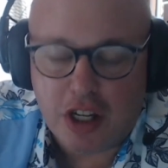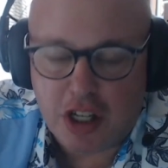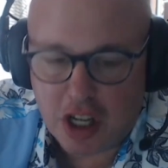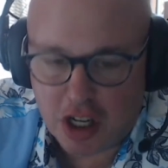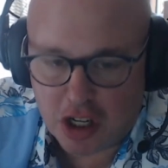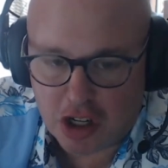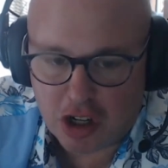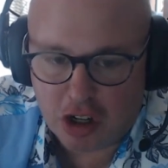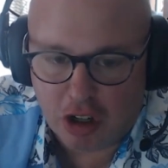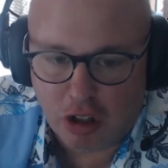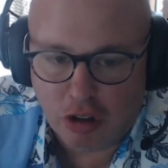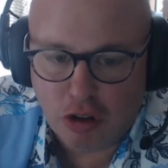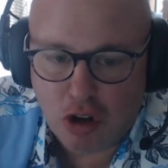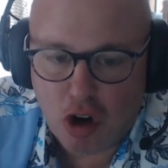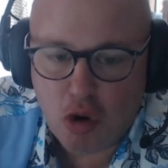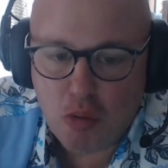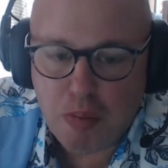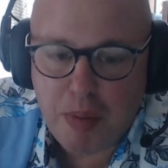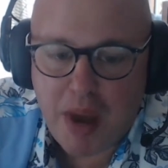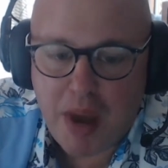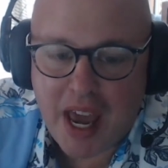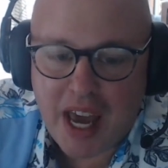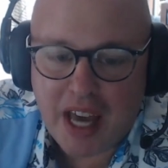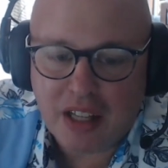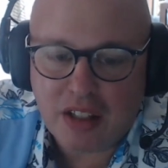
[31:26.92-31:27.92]
digital
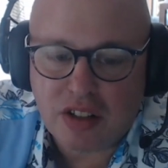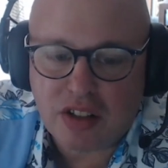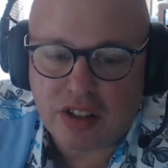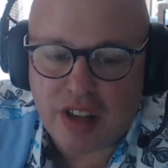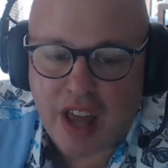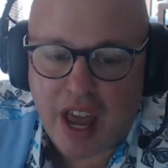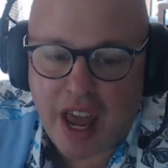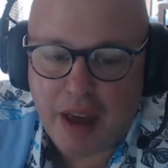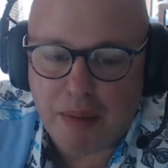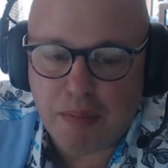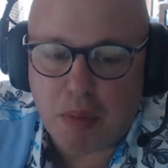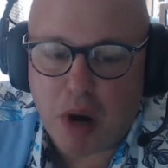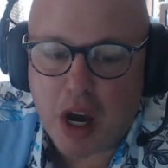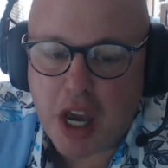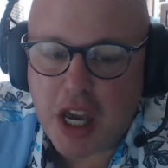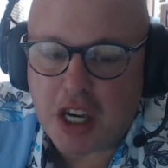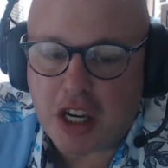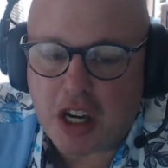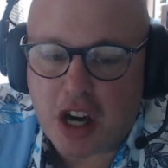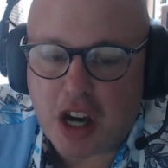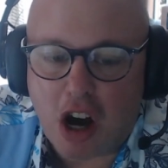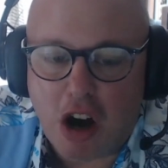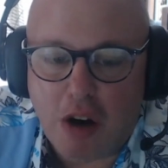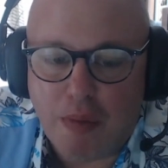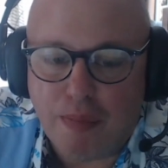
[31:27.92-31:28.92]
nomads that
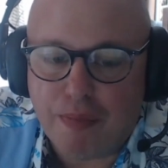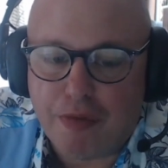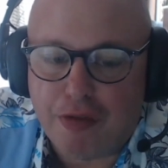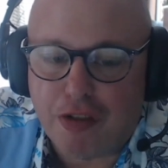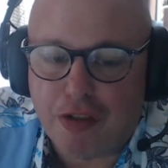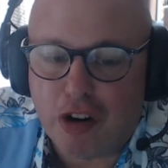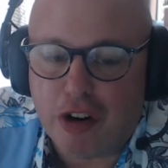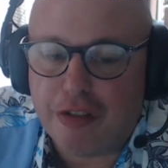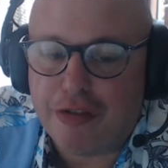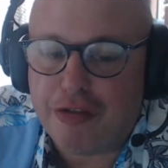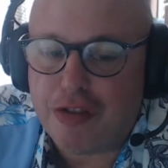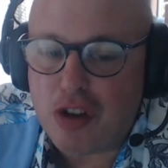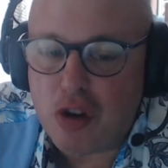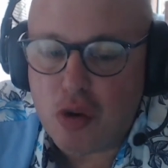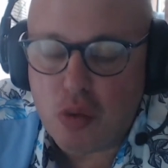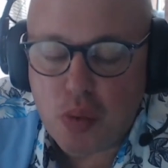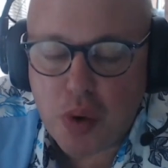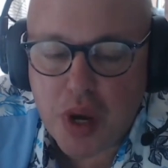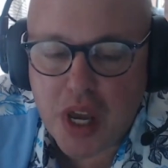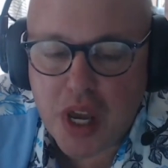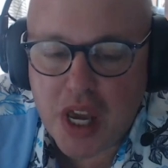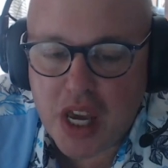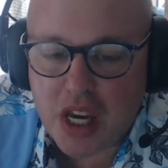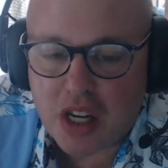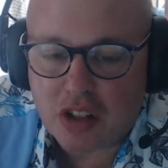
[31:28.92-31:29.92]
might come for a few
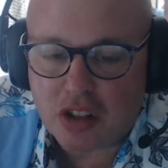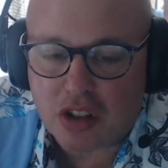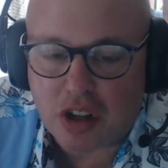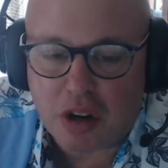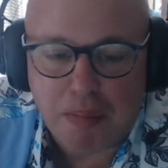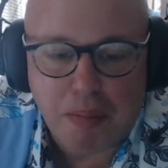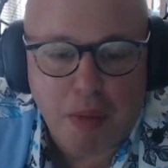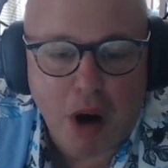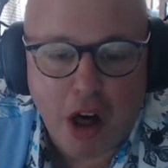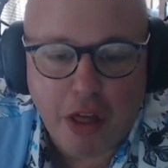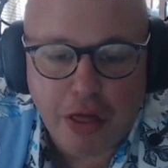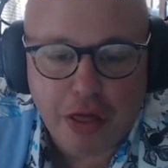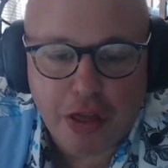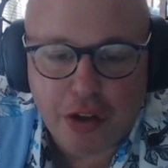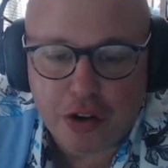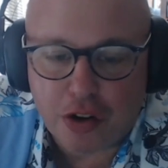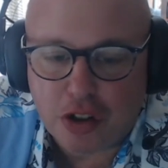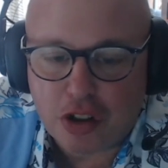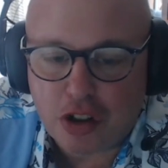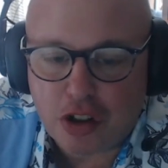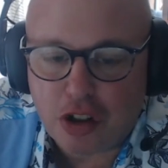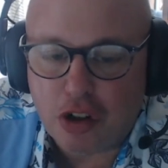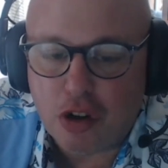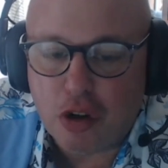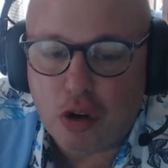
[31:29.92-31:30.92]
weeks, a month
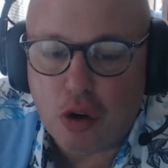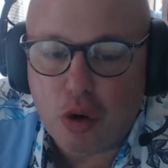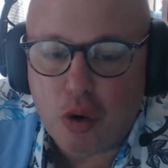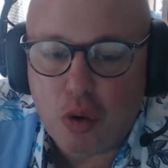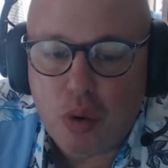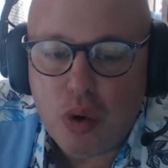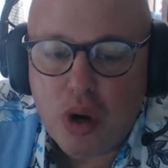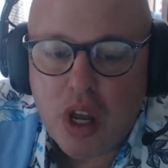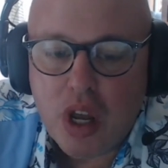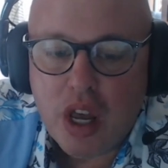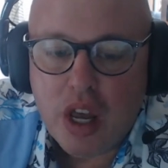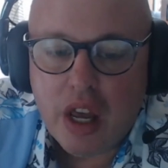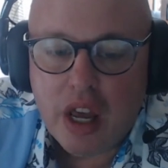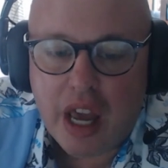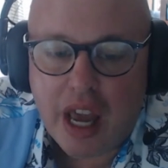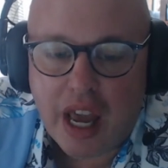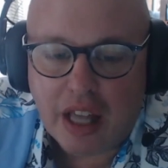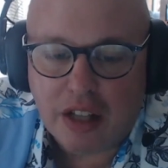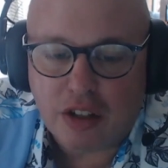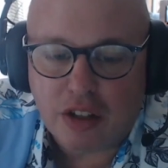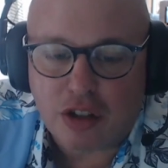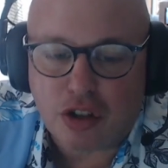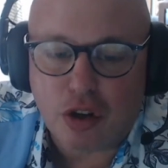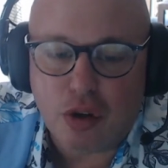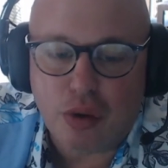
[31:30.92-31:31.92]
or two,
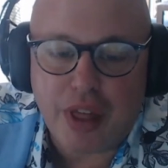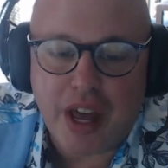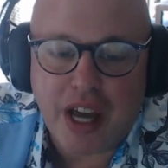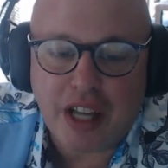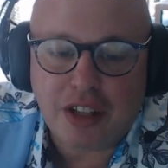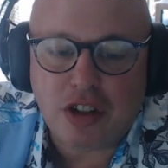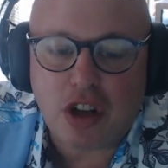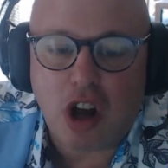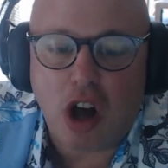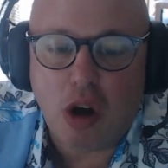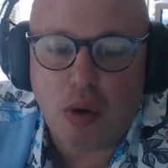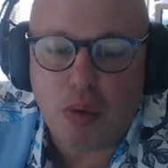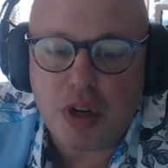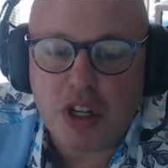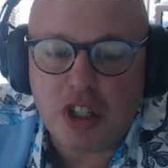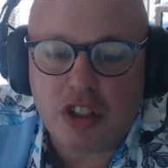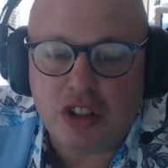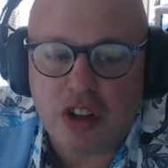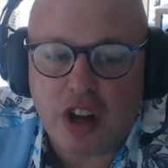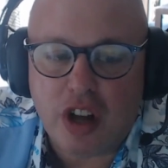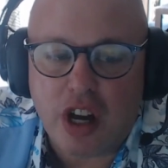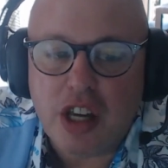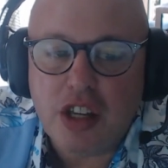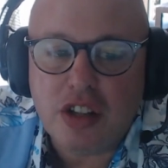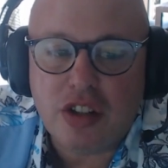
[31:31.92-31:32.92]
and so that's
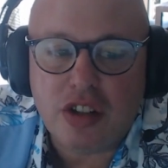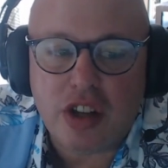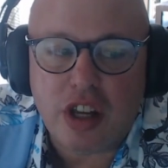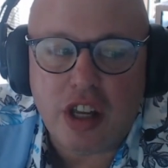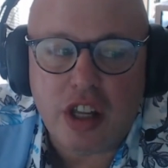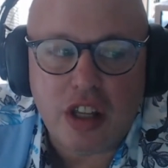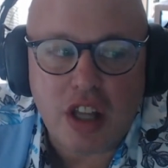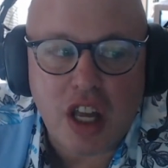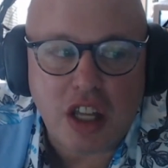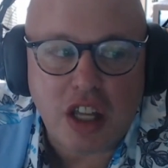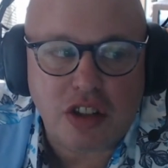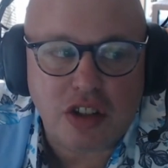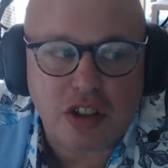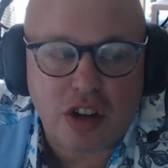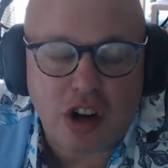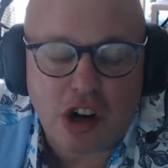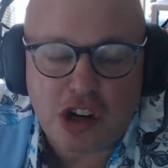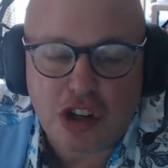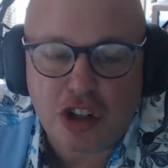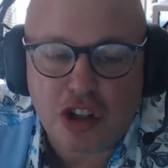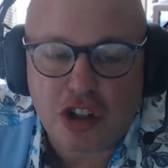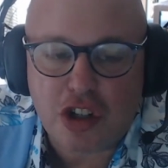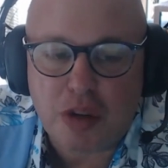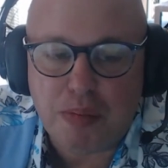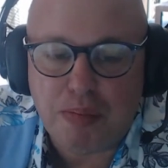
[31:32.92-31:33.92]
always nice. It
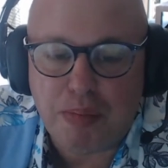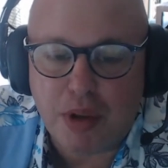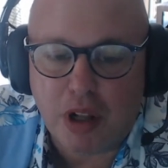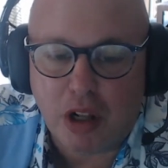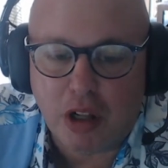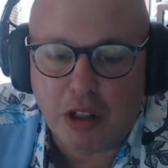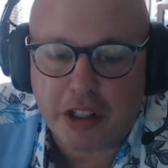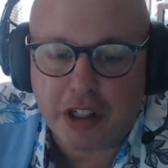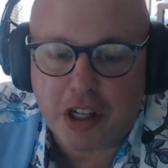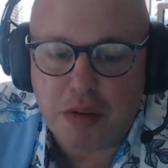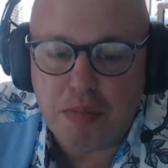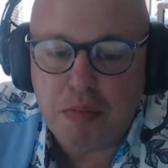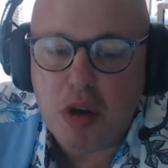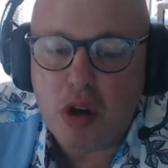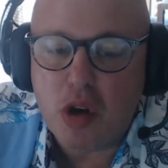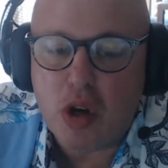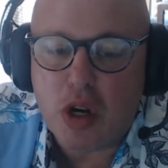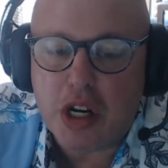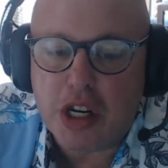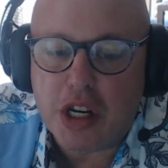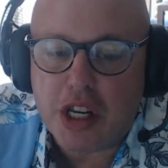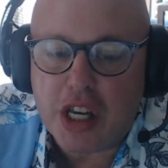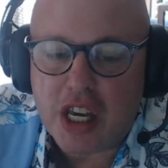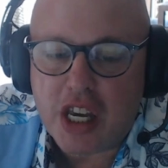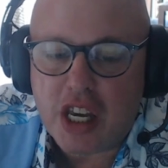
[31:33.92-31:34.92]
starts to build a
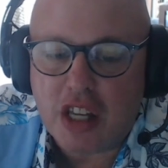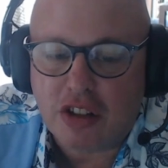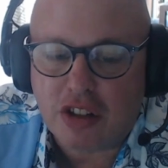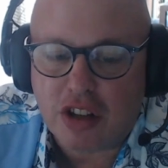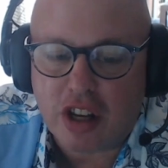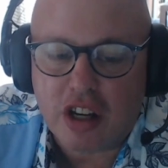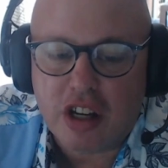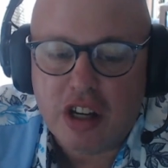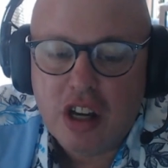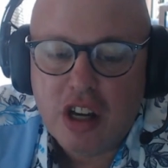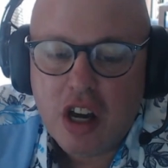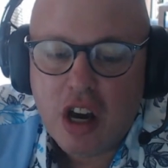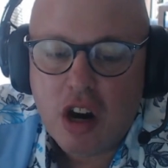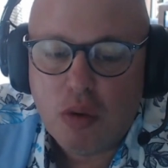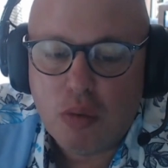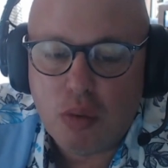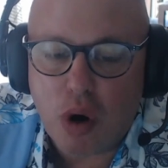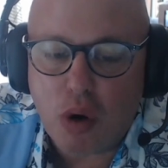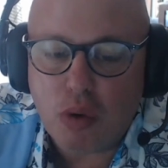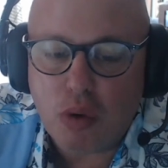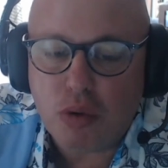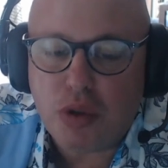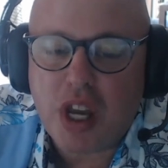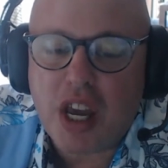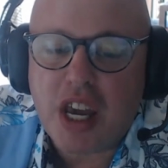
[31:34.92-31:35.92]
community. It's a
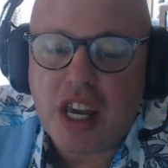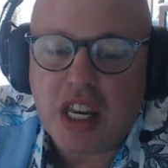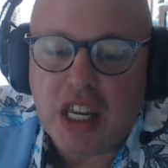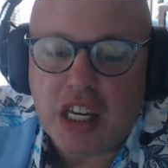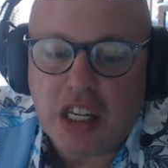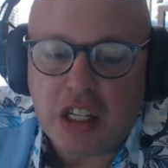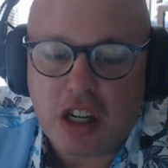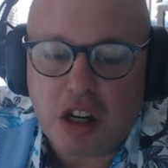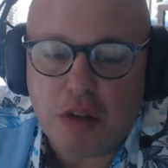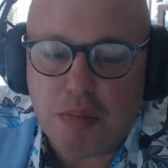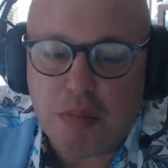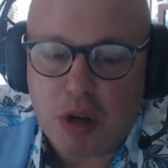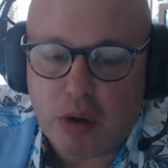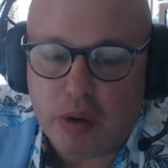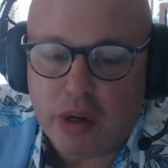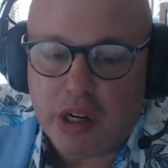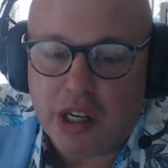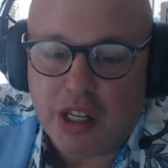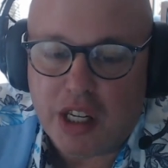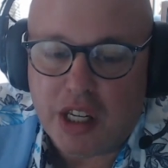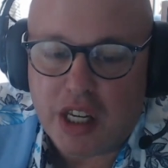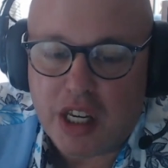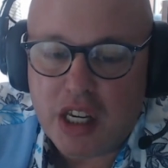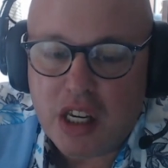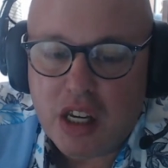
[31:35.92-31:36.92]
rotating
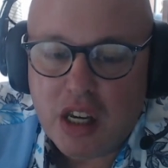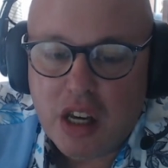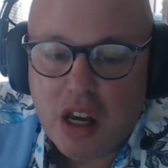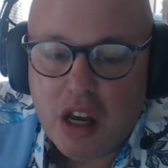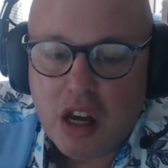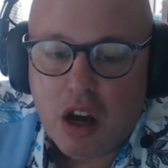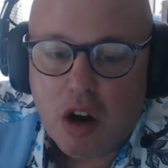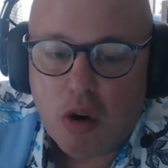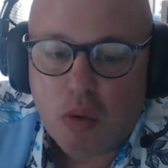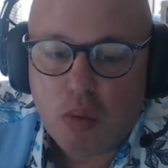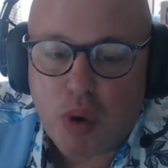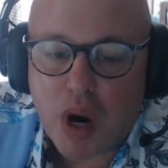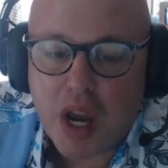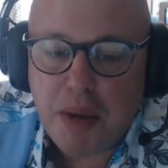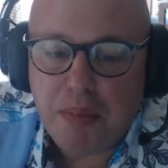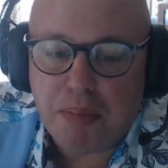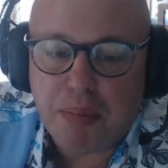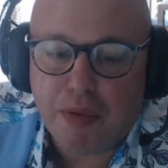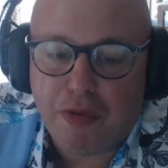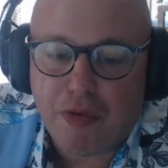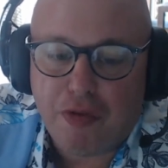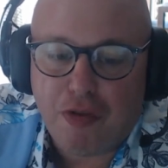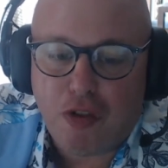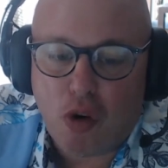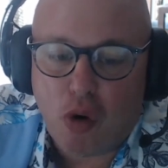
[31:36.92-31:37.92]
community. Right
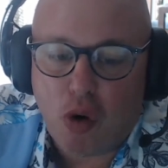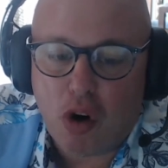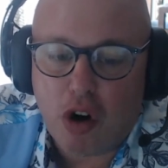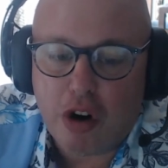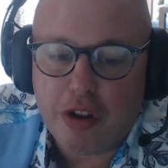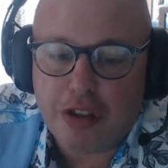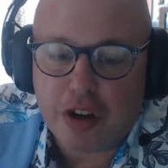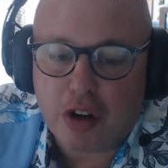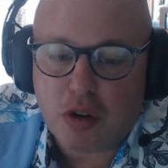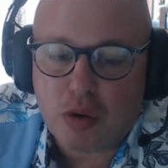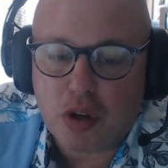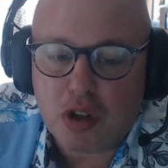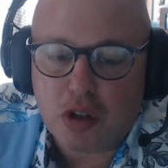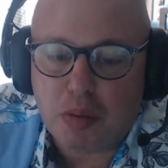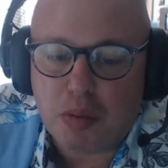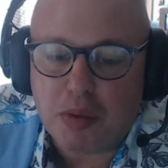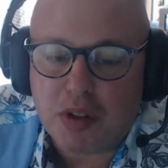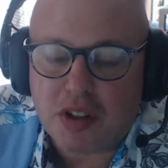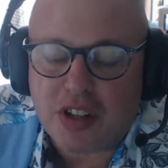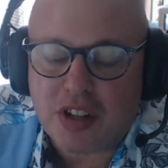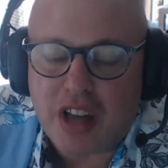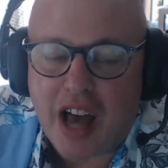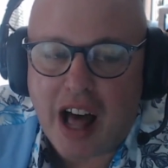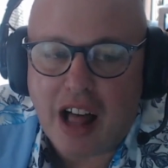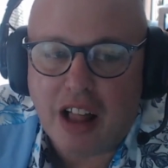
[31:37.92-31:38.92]
before the
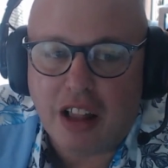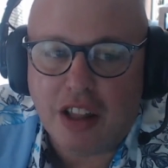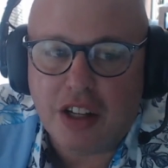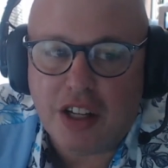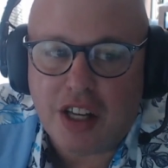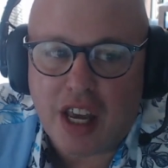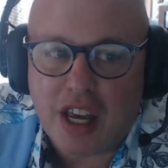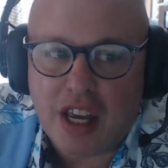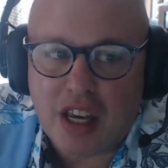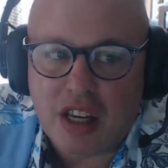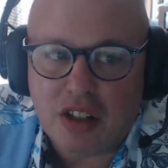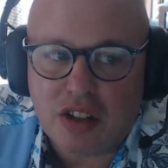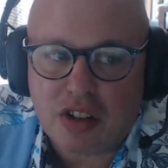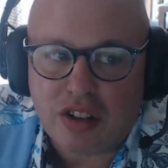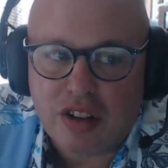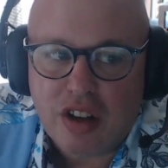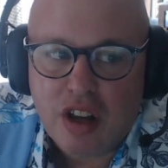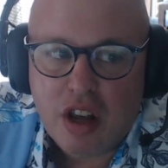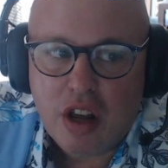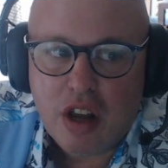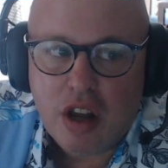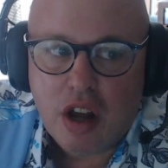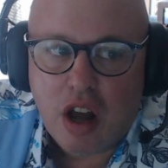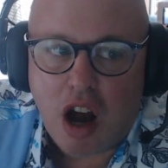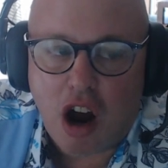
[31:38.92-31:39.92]
Christmas holidays,
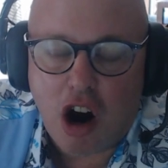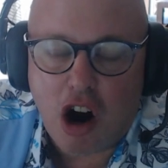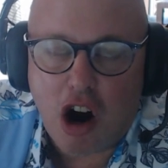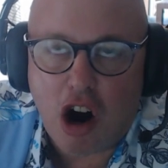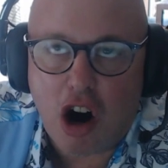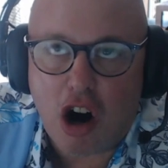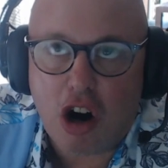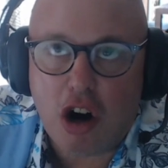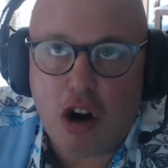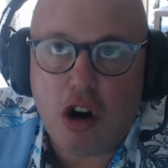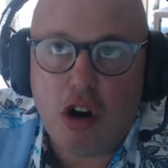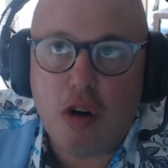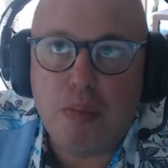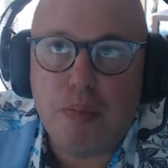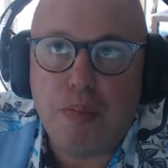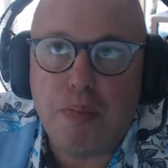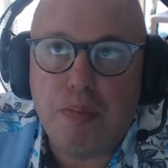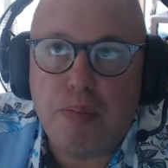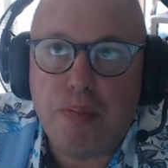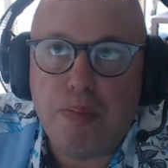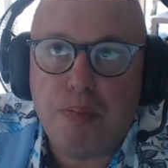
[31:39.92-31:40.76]
our